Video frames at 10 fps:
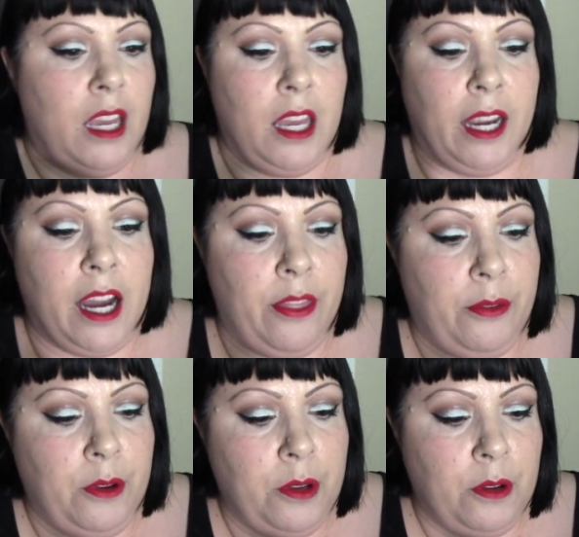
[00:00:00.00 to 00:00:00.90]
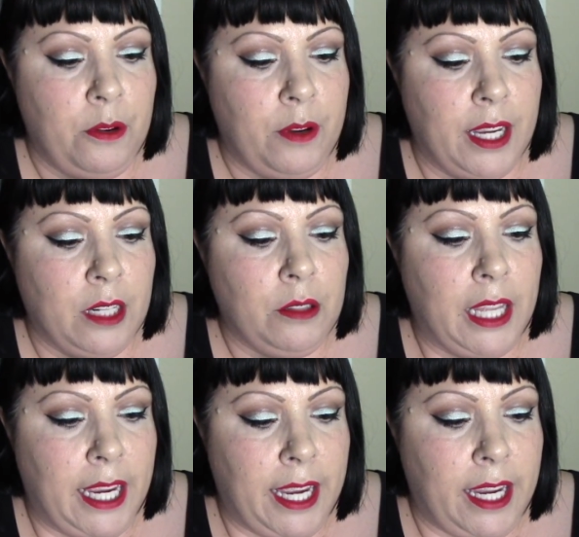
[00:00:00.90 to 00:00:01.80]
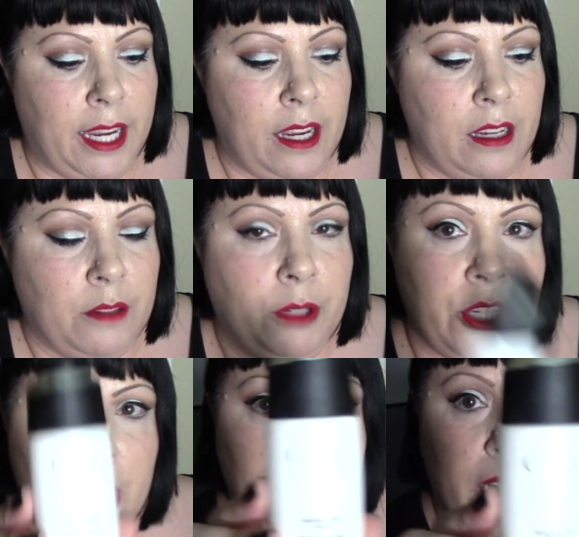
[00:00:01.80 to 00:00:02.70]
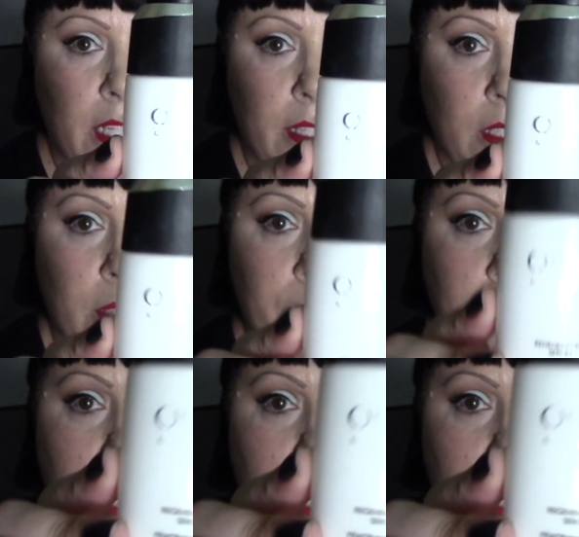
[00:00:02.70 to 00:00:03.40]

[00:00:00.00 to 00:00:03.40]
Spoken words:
I got through an Olay Regenerating Serum.